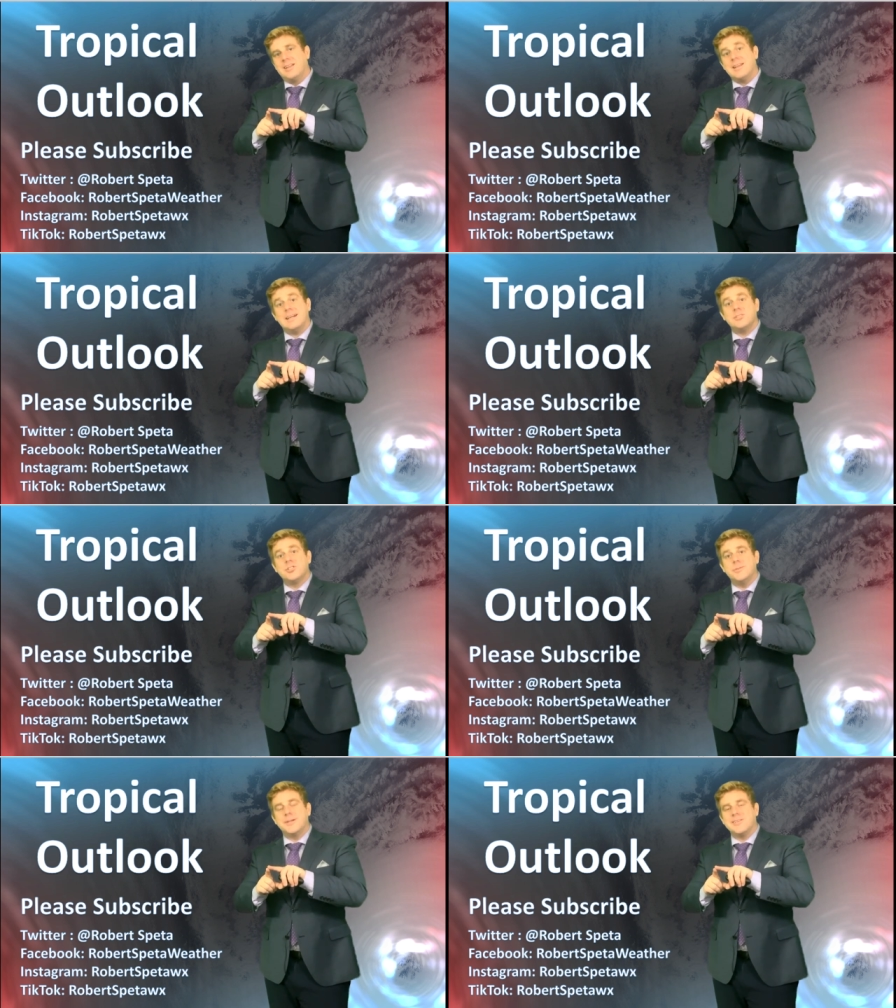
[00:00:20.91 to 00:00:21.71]
That is
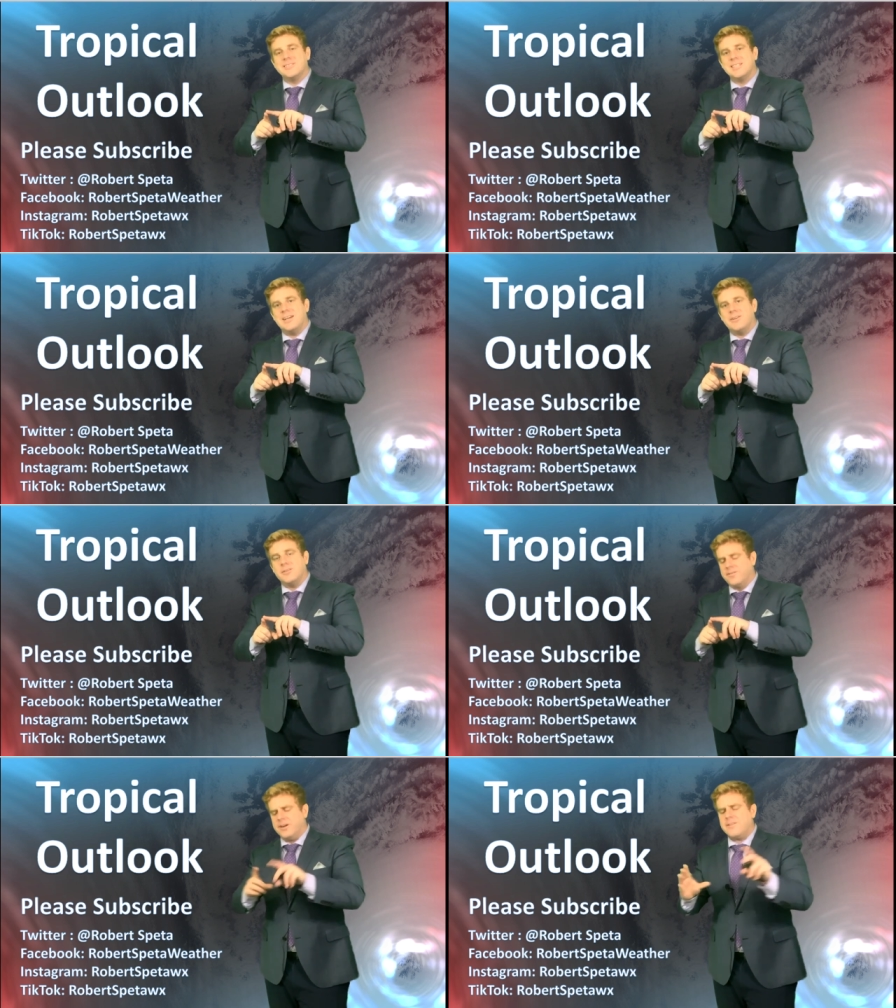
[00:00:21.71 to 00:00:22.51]
Jupiter and Saturn.
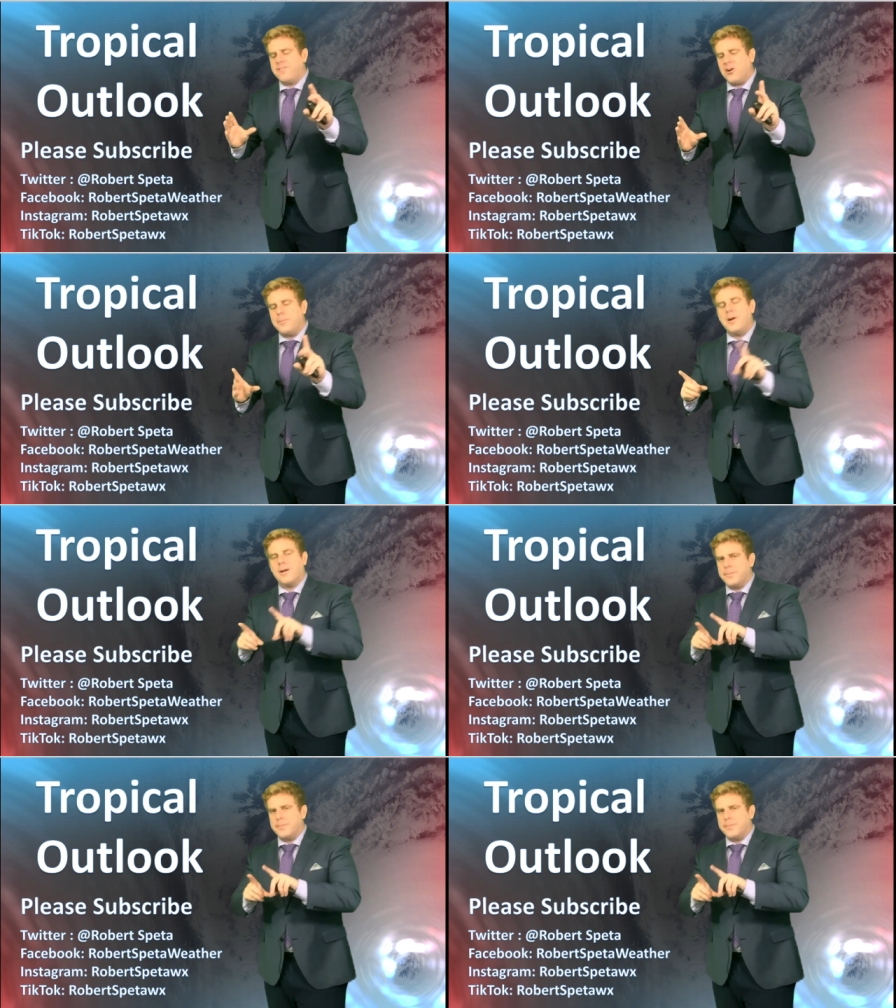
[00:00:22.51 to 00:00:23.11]
They're very far apart,